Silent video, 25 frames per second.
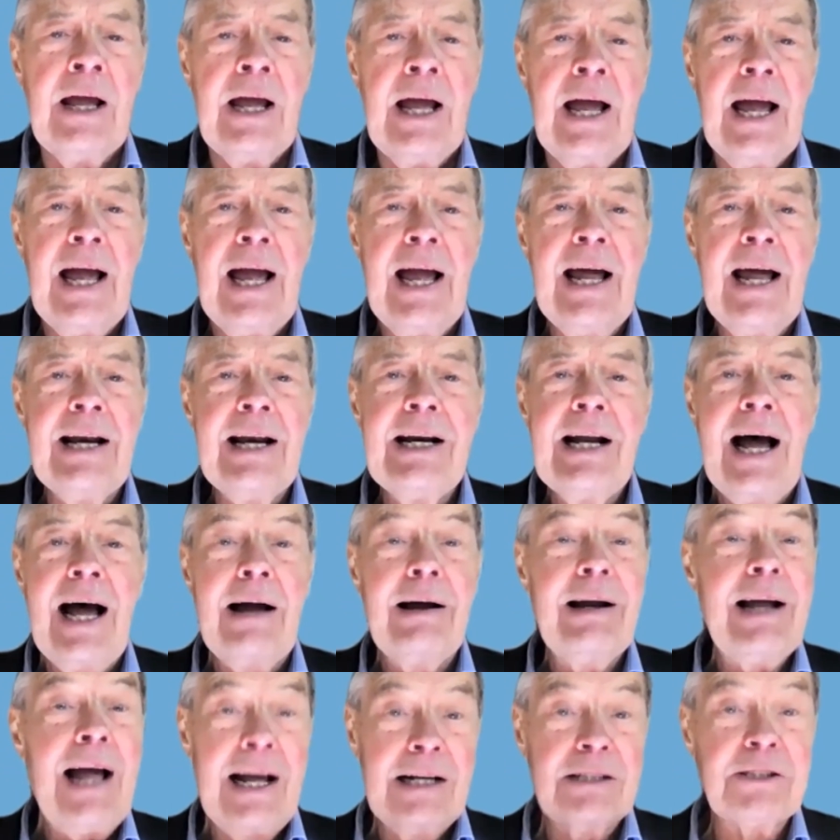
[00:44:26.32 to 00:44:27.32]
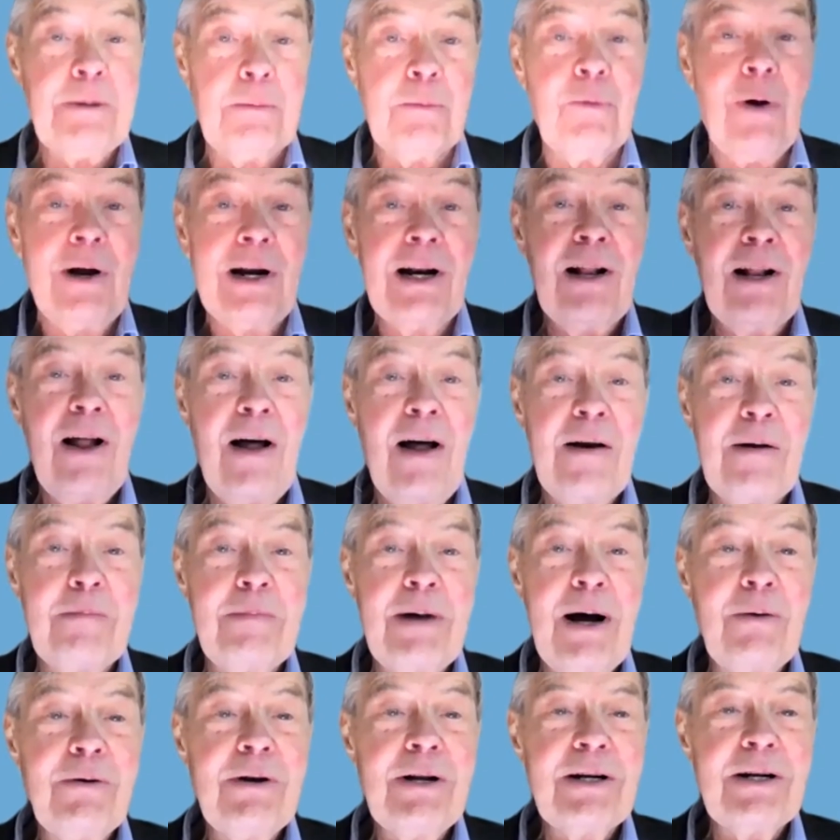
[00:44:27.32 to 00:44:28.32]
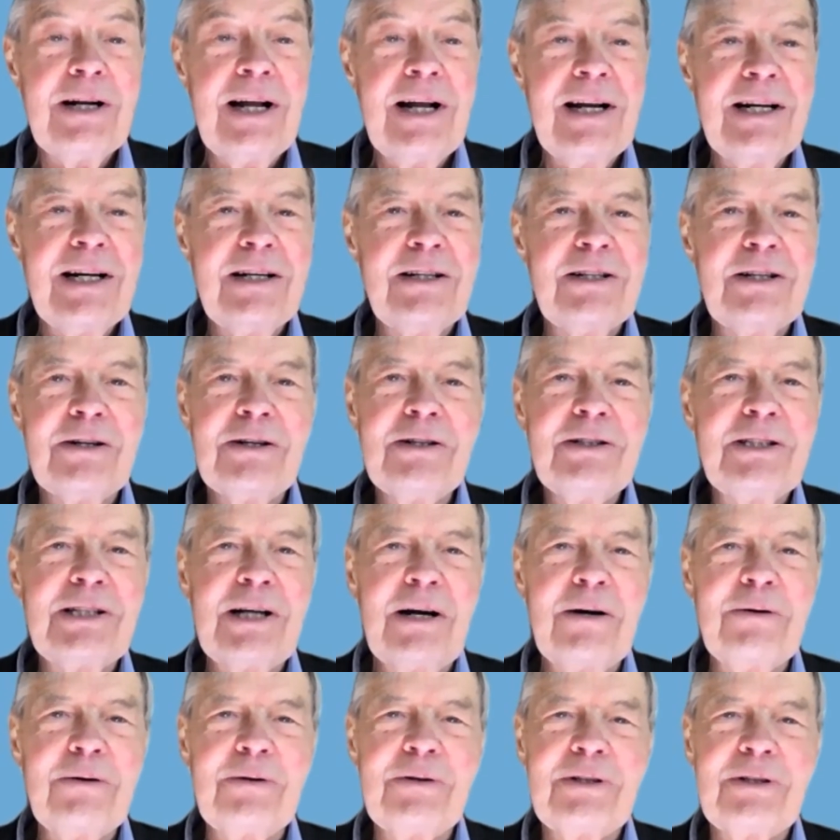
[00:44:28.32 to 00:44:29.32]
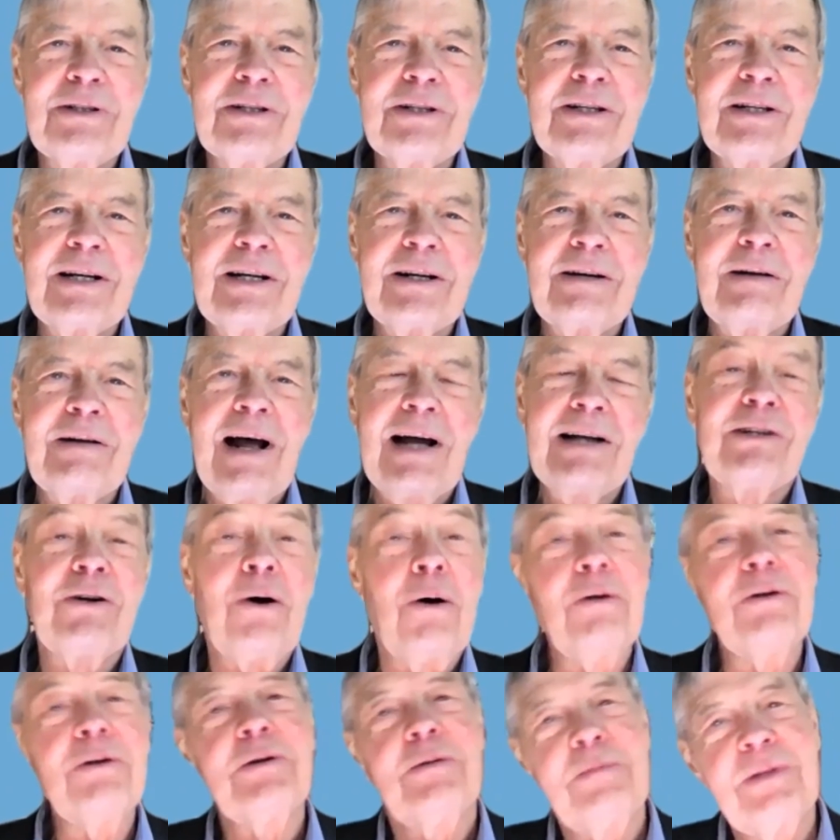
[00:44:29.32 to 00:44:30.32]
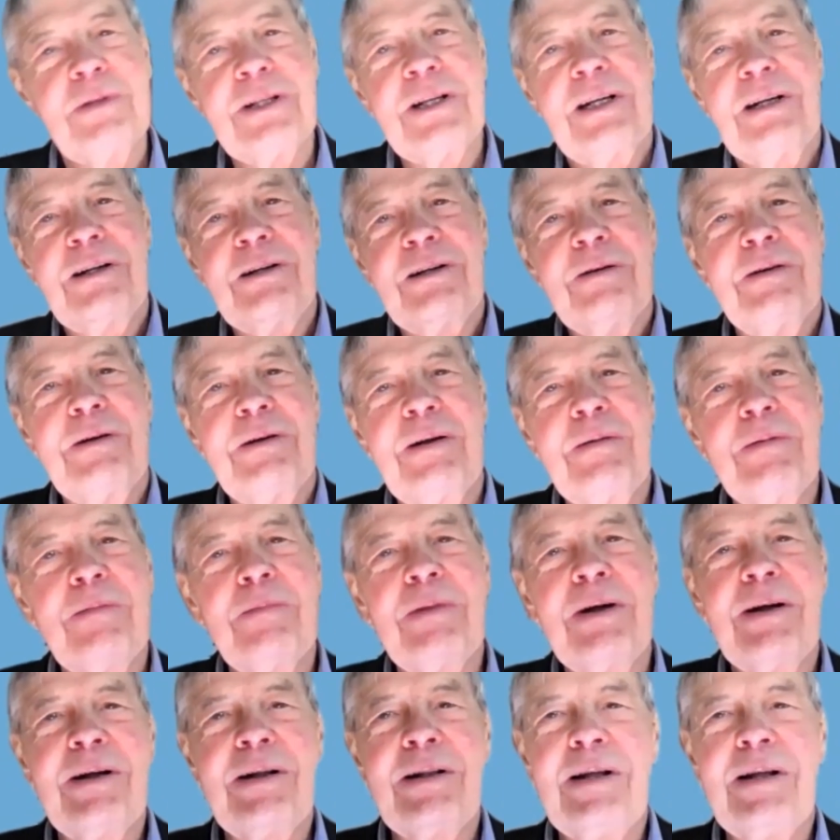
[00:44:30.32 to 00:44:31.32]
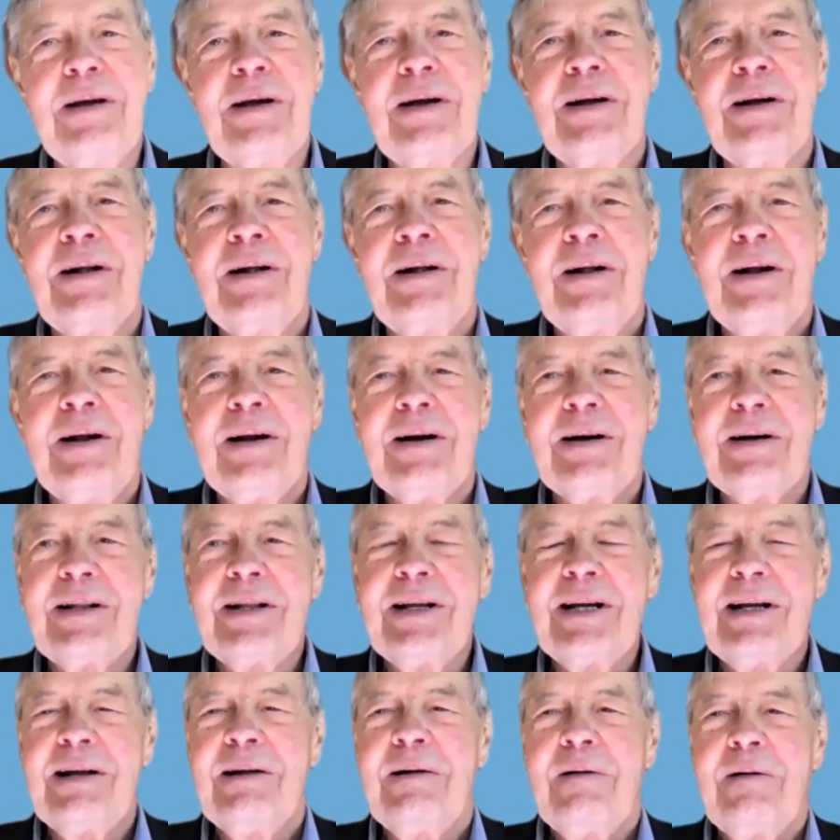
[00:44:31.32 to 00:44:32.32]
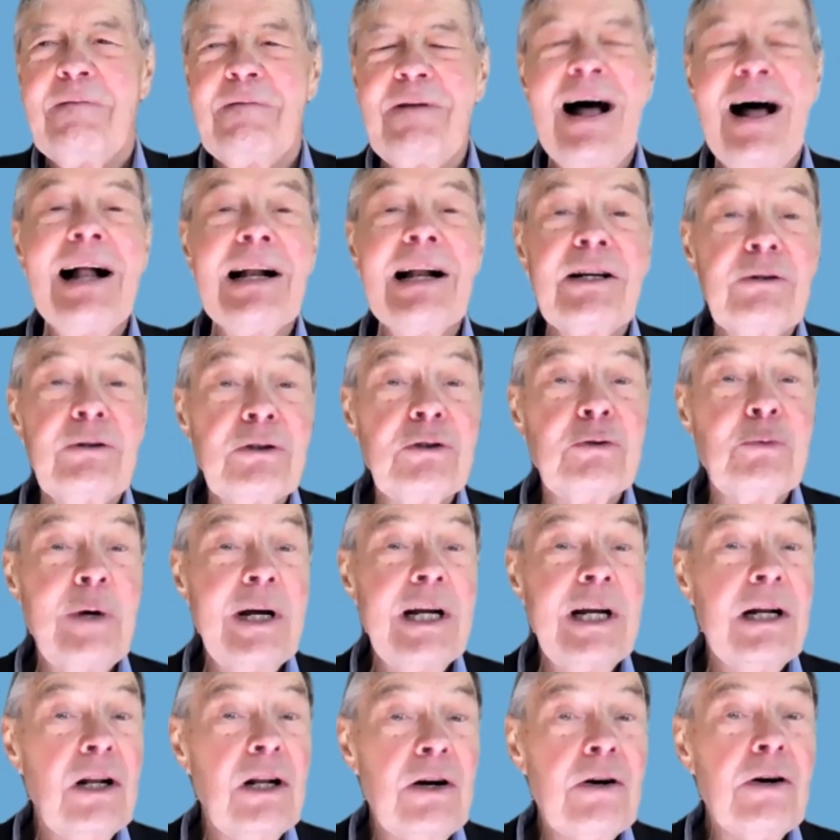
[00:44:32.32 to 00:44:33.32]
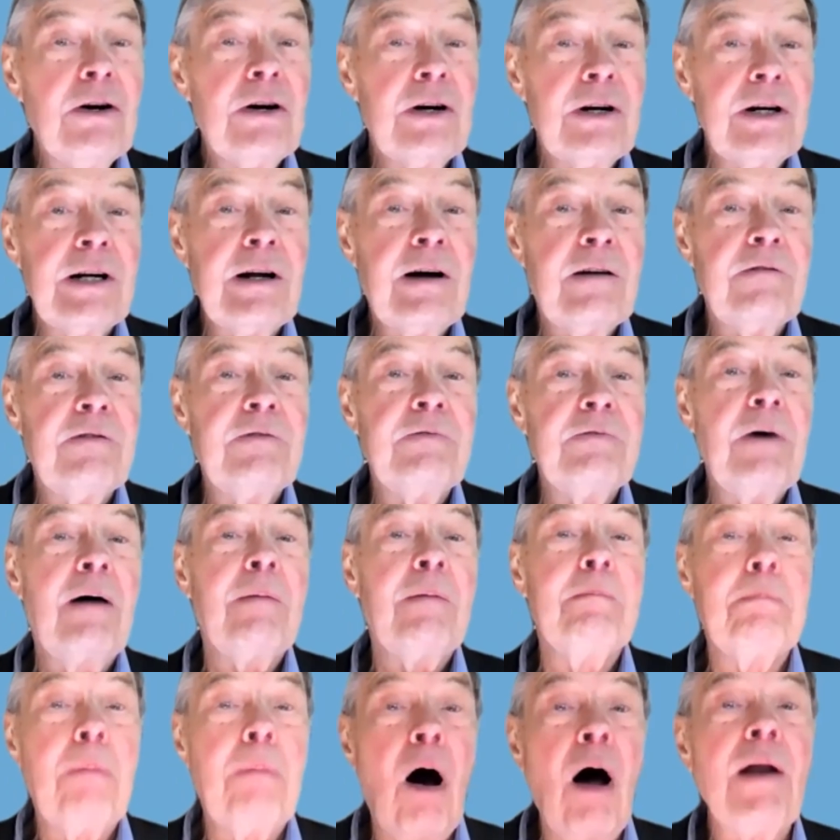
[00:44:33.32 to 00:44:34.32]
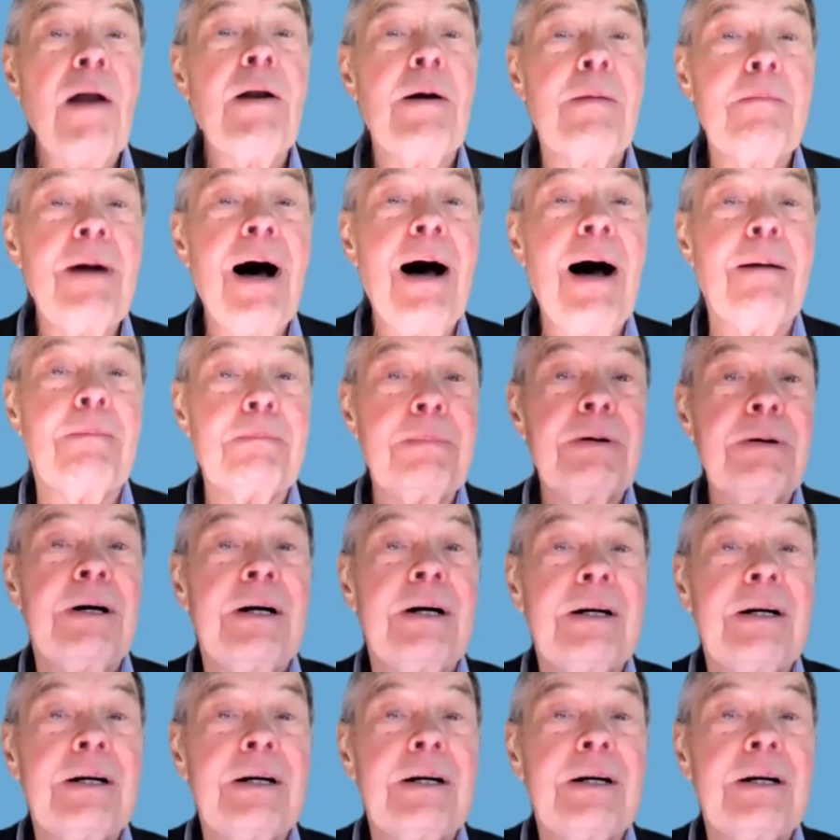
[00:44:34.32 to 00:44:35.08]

And I asked him quite a lot about it. And it turns out I told him the values we'd learned of bottom-up